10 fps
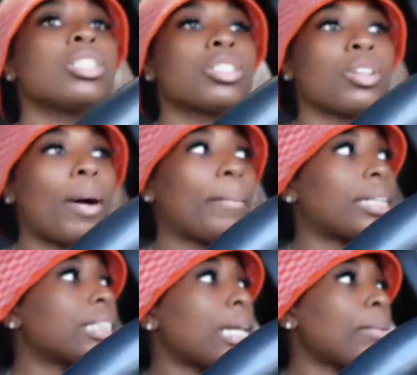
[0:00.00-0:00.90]
so I'm
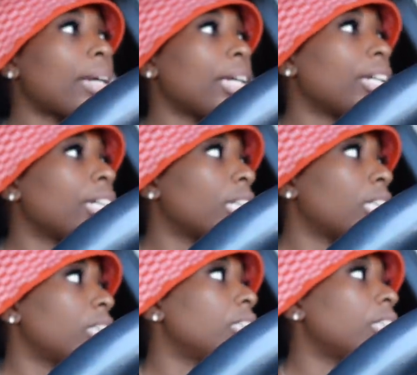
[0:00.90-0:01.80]
about to get my hair
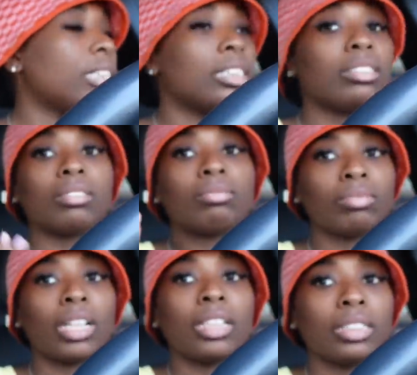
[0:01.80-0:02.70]
done. It is
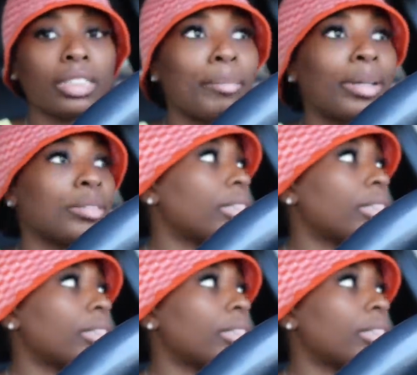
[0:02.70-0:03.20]
honestly about